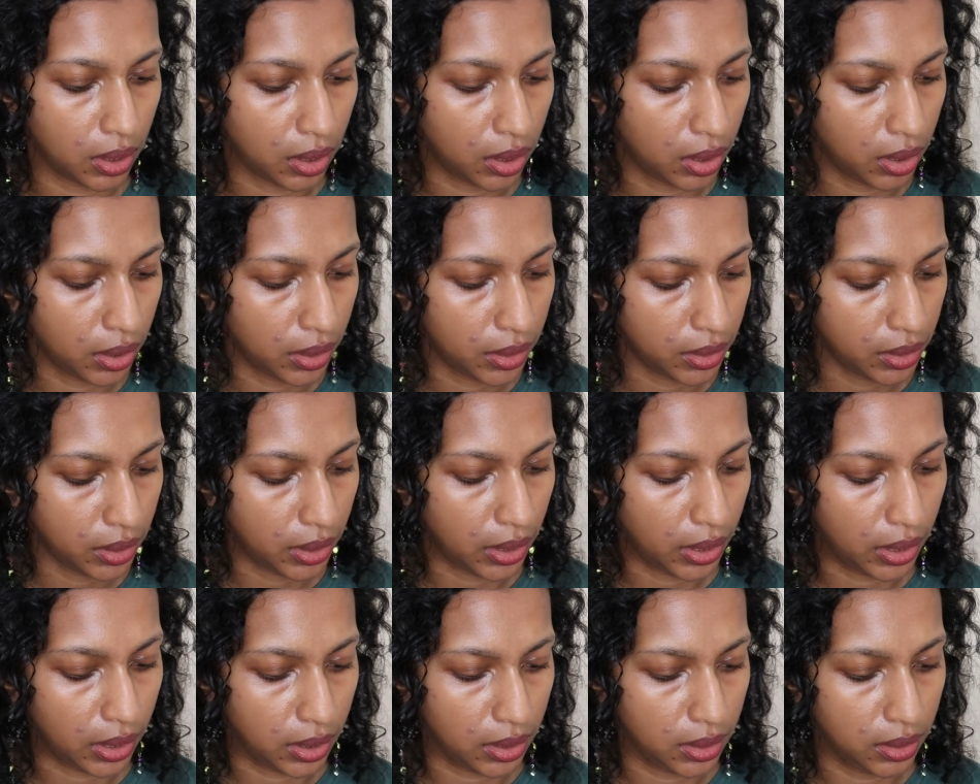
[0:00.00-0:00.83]
are,
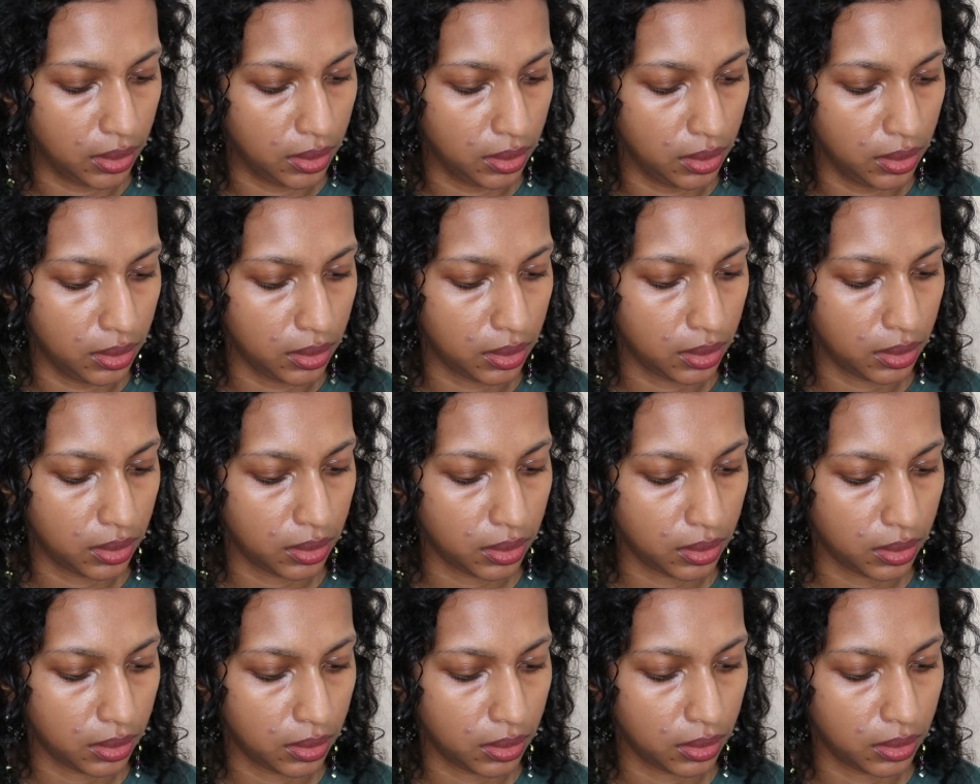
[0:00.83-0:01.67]
and
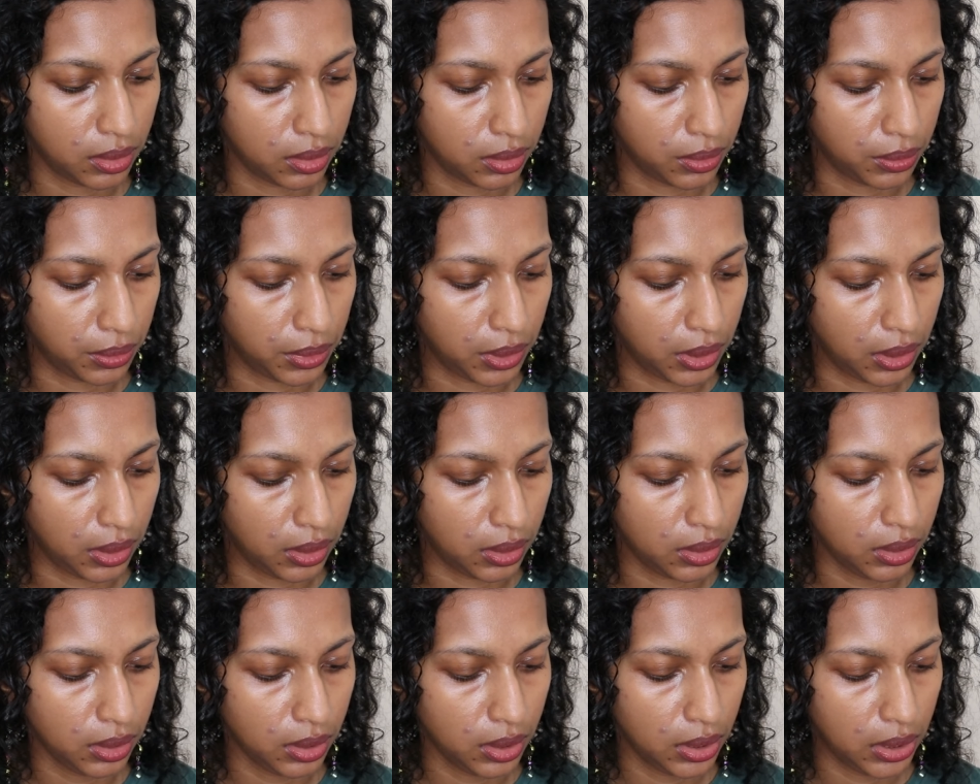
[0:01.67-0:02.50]

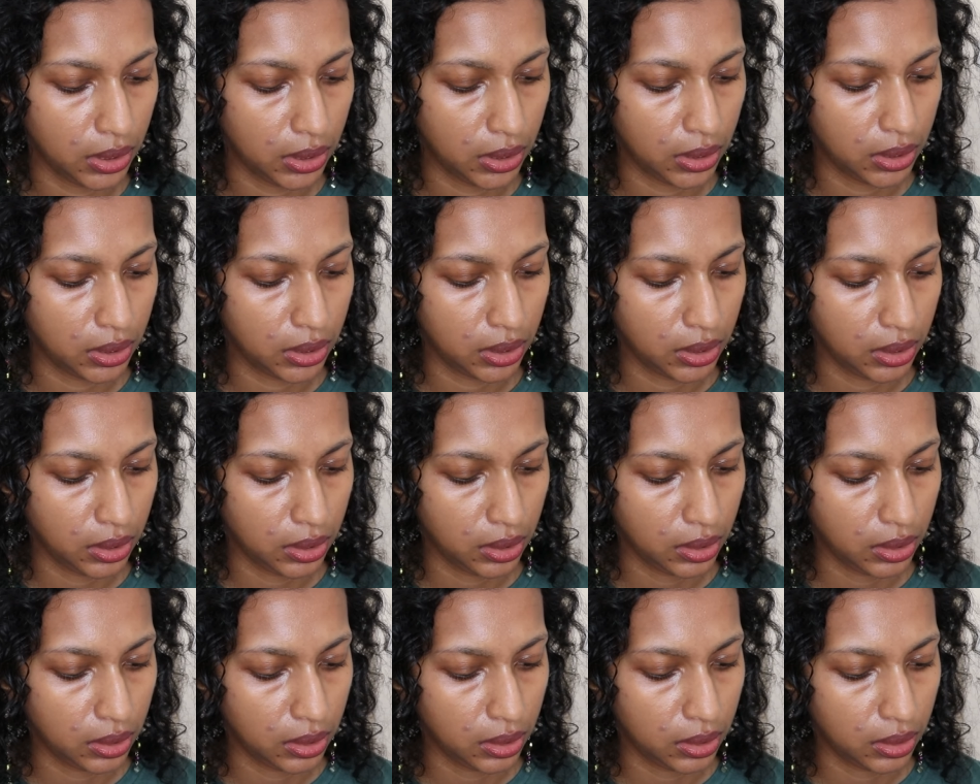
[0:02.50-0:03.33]
okay,
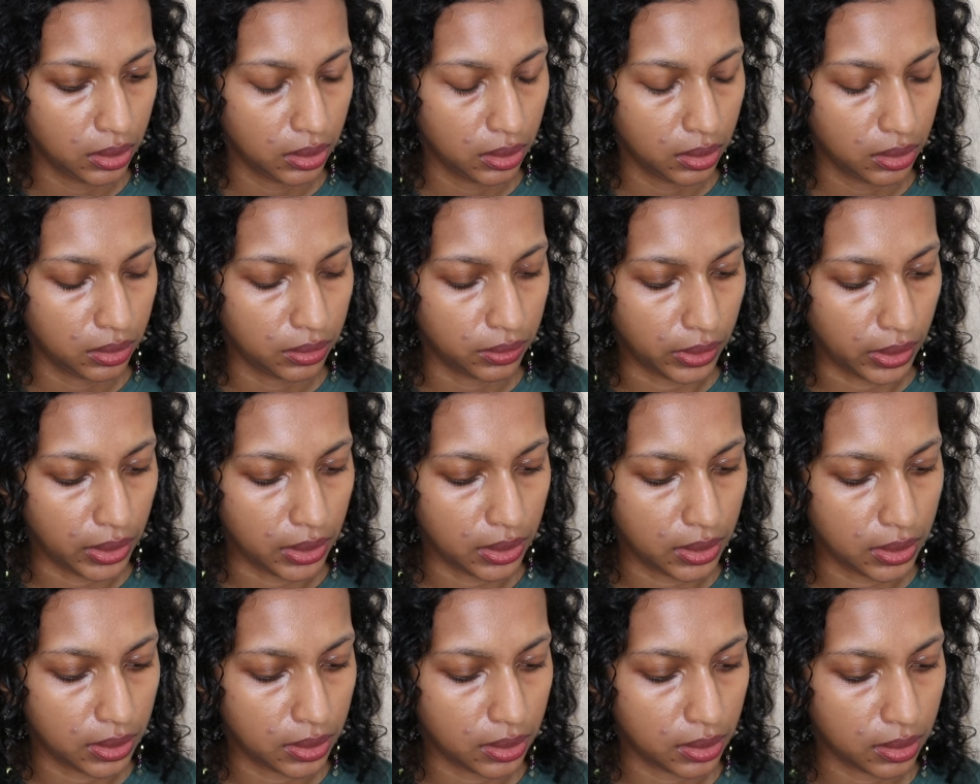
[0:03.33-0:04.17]

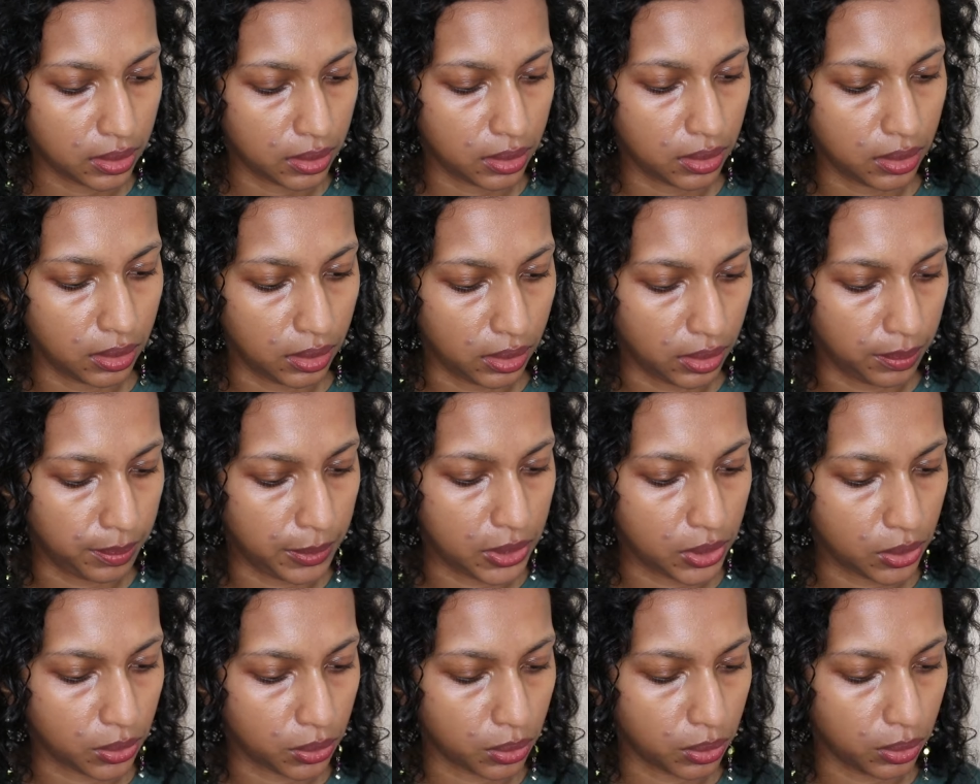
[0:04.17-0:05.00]
right, and let me
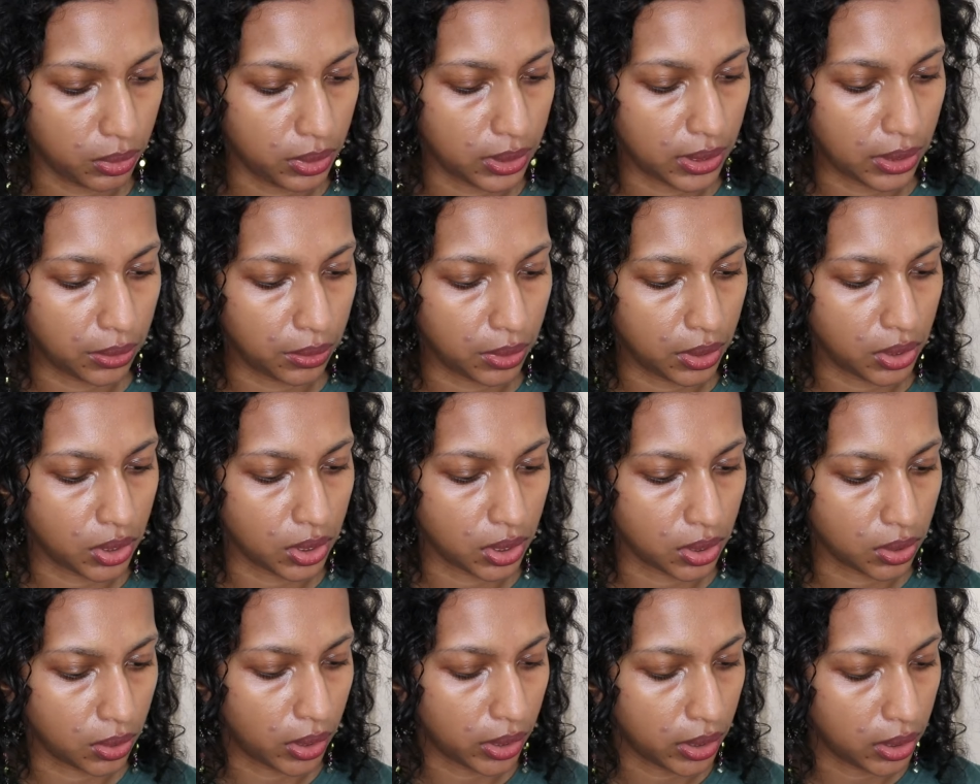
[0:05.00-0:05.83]
scroll down. I
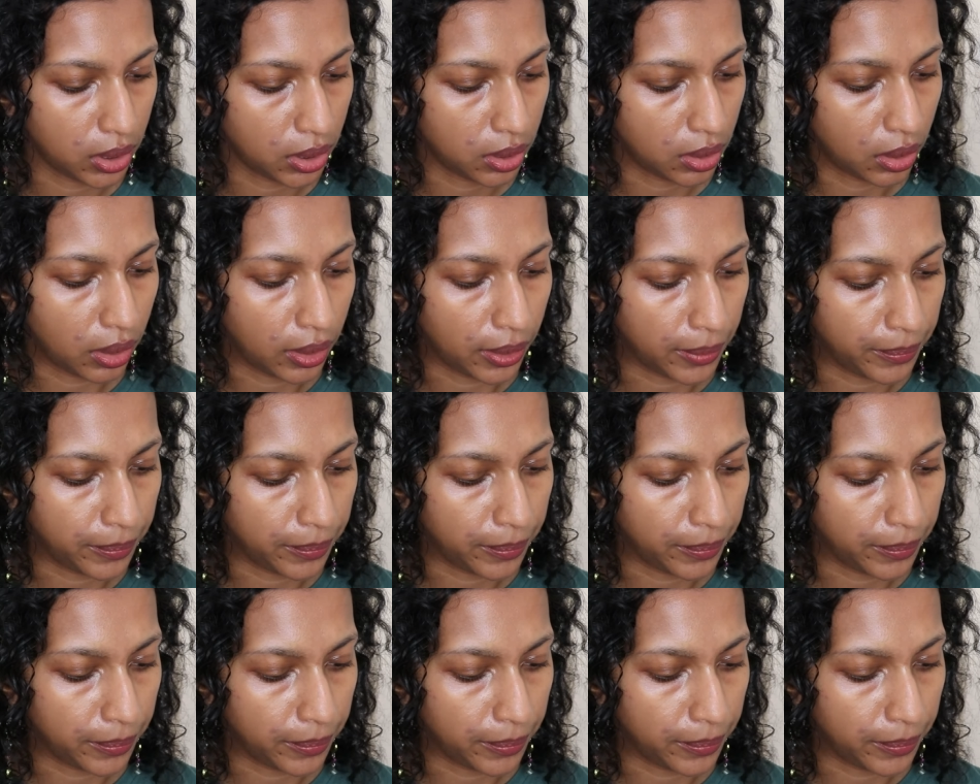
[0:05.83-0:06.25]
just got it.